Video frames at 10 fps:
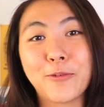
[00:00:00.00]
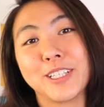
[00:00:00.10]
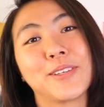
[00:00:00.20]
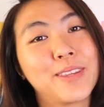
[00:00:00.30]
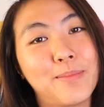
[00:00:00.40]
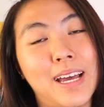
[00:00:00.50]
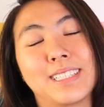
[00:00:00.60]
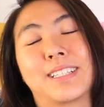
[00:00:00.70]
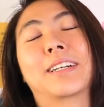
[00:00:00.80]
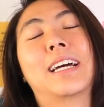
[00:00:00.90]
wish you the
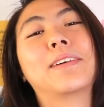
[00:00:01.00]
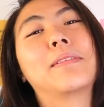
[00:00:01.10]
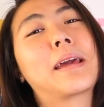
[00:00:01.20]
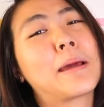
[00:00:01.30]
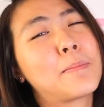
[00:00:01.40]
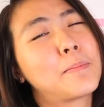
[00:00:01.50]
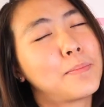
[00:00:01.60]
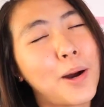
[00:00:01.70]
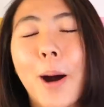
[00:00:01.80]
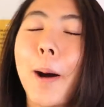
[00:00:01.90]
best. You're gonna have a
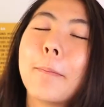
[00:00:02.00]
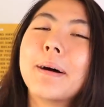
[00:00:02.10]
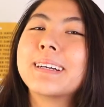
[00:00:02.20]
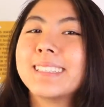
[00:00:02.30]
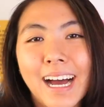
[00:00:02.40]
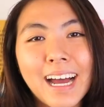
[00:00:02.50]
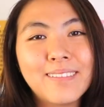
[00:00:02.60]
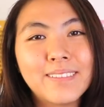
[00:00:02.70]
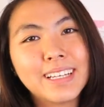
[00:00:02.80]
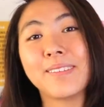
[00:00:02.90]
bomb time.
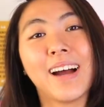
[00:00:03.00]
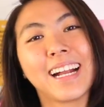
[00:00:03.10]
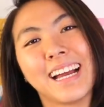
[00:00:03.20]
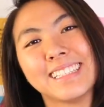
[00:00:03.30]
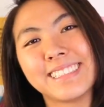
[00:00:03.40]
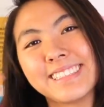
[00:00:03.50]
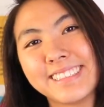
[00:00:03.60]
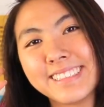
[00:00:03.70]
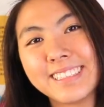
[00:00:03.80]
Bye guys.